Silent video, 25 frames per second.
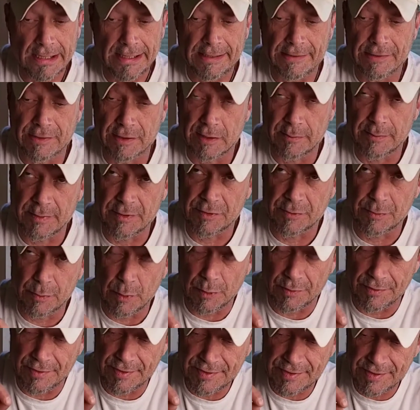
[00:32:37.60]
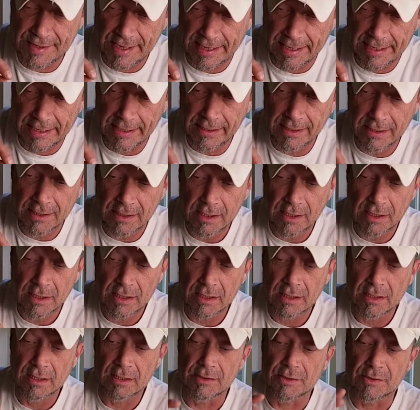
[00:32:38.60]
It's gonna be smooth and steady.
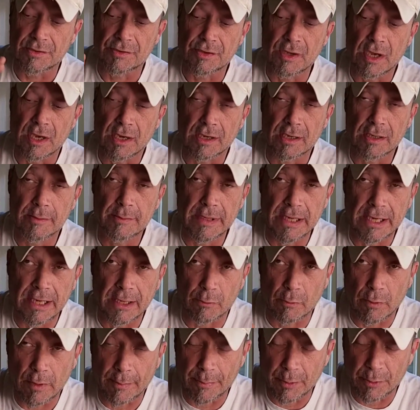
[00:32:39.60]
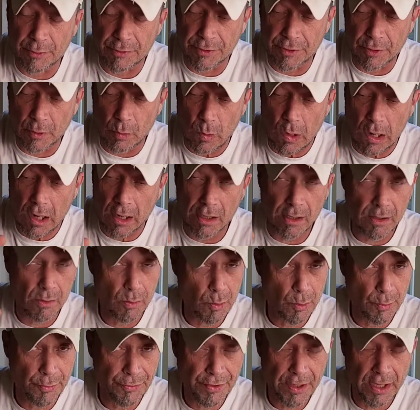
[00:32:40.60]
There's not gonna be any ripples in the water,
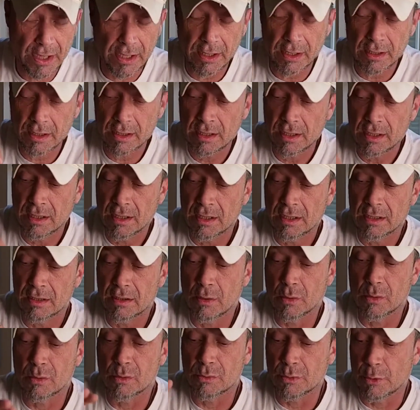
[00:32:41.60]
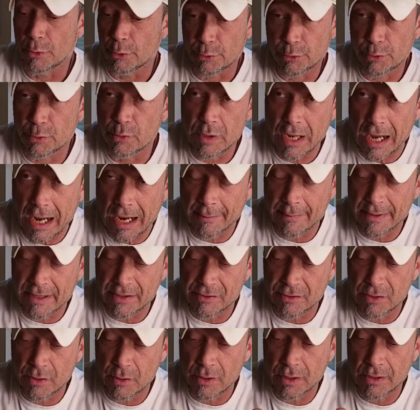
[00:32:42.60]
we'll say. No, no
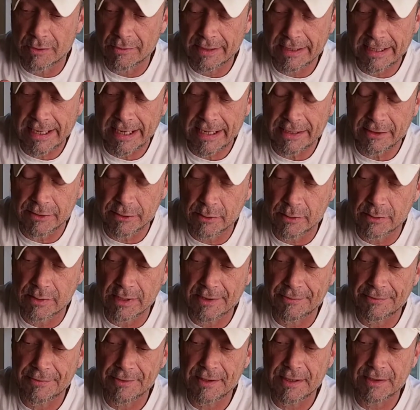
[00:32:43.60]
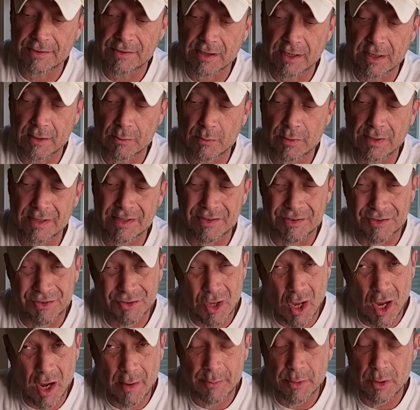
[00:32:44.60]
tsunamis, no hurricanes, no nothing that's gonna really
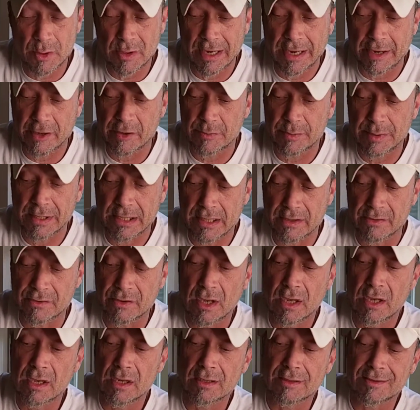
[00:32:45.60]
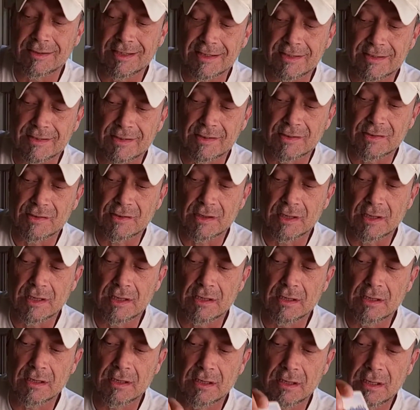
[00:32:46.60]
stop you guys because this is
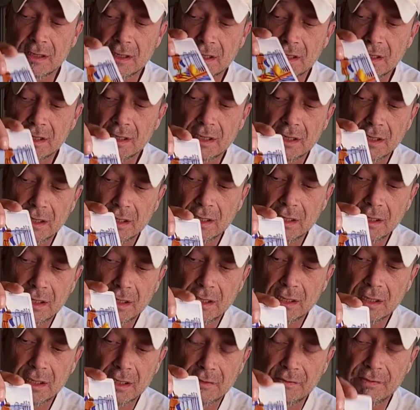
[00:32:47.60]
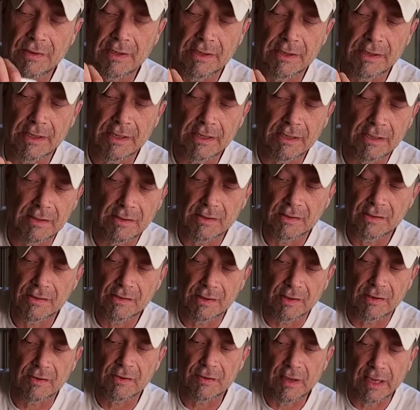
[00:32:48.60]
in a very
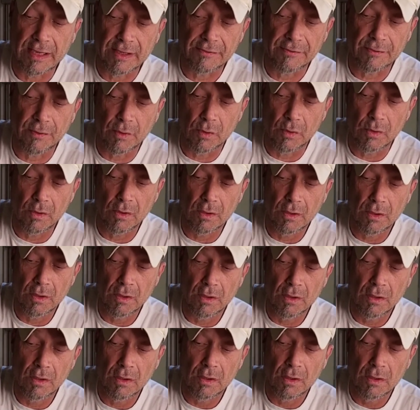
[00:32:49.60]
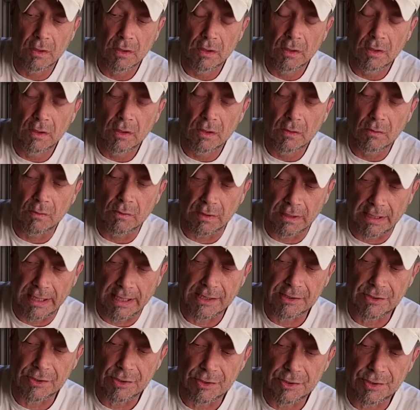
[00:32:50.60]
successful
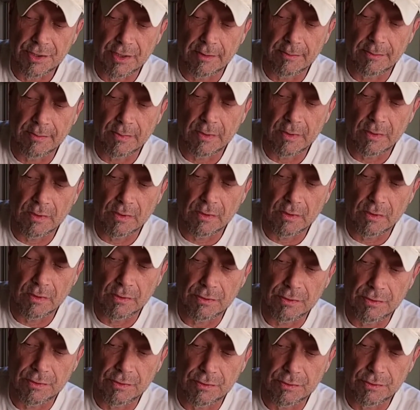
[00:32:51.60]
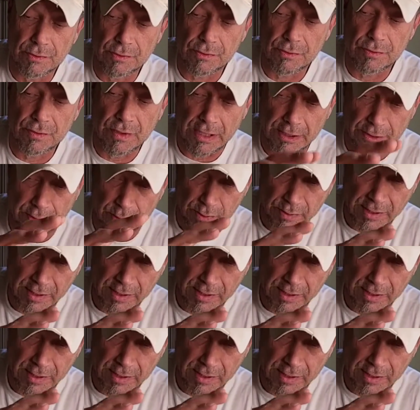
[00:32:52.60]
relationship that